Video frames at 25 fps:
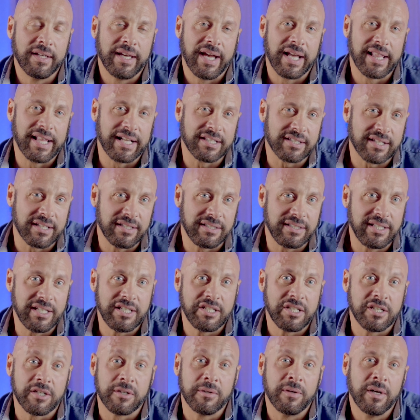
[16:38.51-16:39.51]
and let's
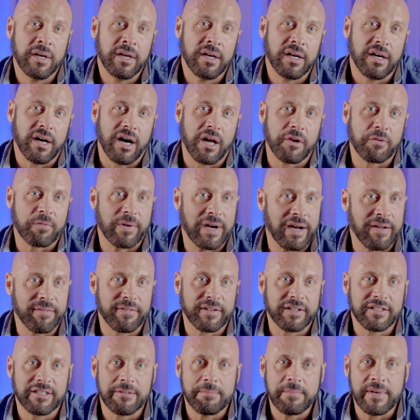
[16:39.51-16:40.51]
continue
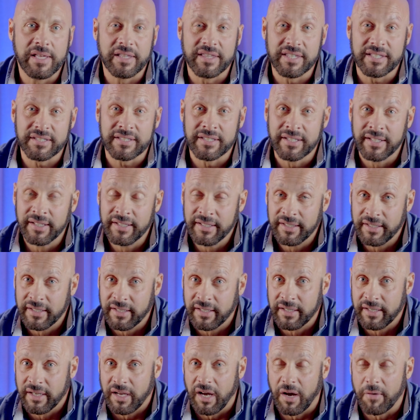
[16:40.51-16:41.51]
unraveling the myths
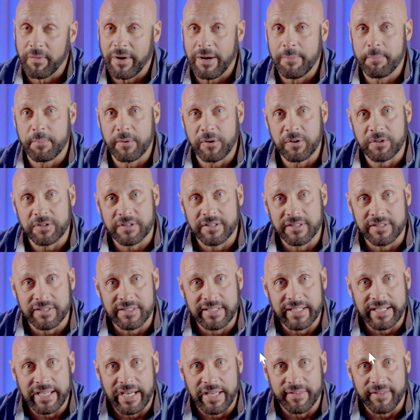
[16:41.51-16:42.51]
around boosters
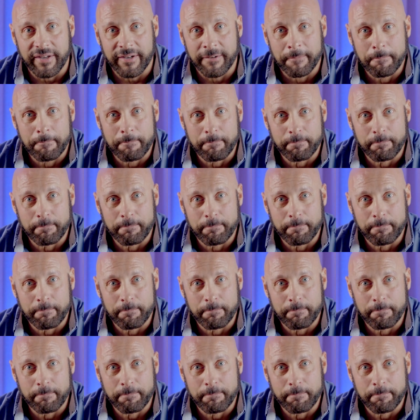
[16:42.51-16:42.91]
together.